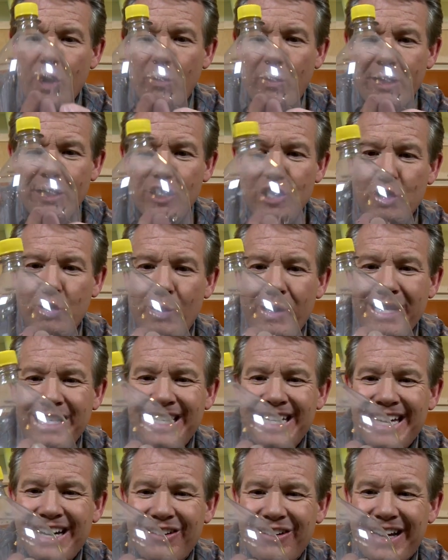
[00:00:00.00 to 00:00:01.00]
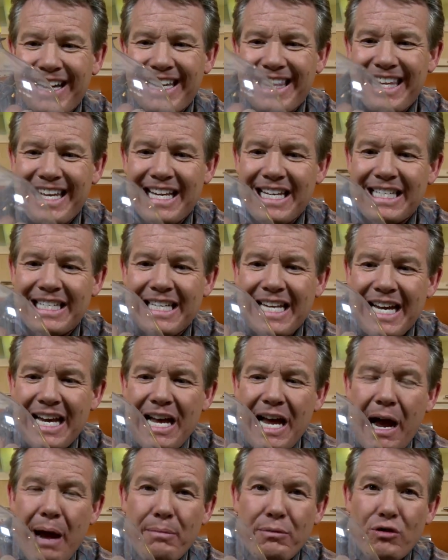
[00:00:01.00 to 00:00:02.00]
When I squeeze it here like this,
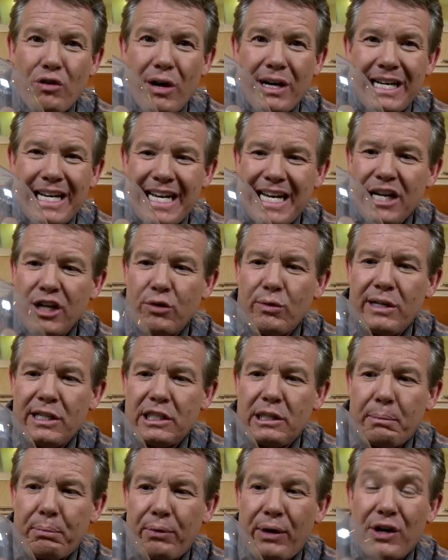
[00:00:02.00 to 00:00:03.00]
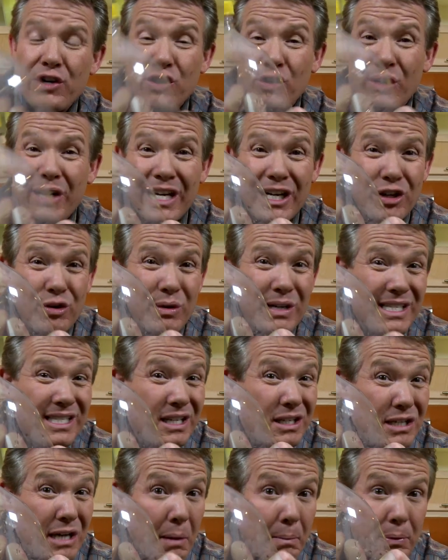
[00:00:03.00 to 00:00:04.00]
I'm trying to increase the pressure, increase
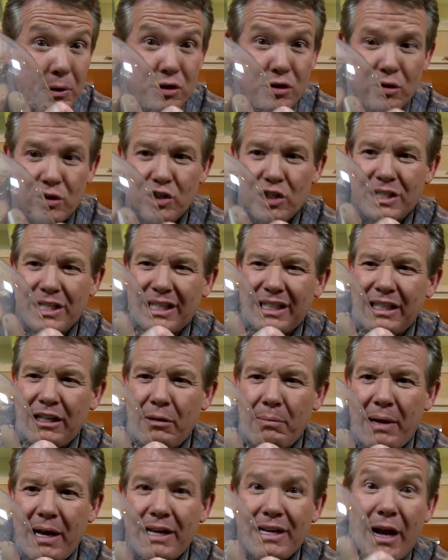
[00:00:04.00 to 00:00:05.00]
the temperature just a little bit.